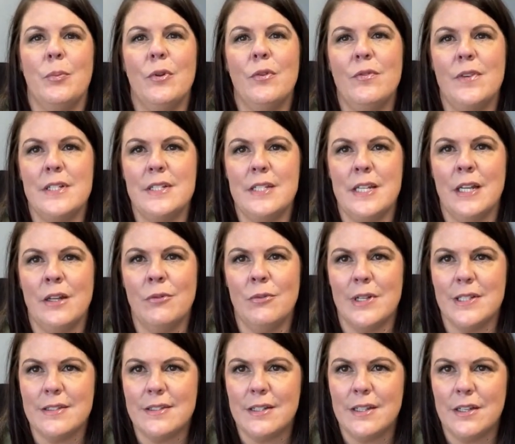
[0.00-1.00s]
preventing
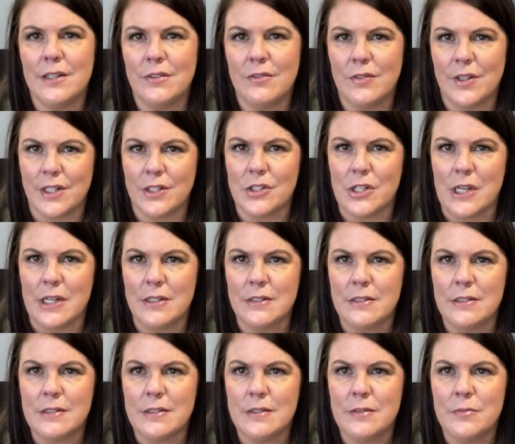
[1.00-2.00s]
resident
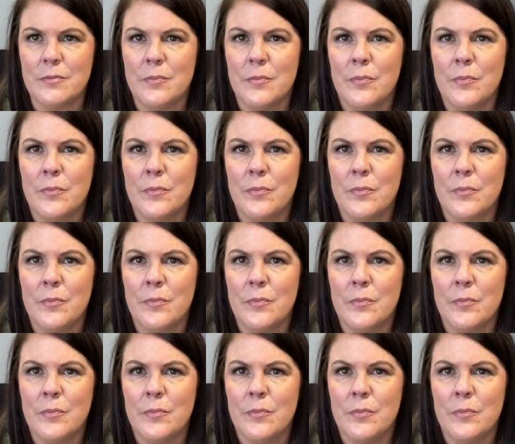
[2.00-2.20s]
evictions.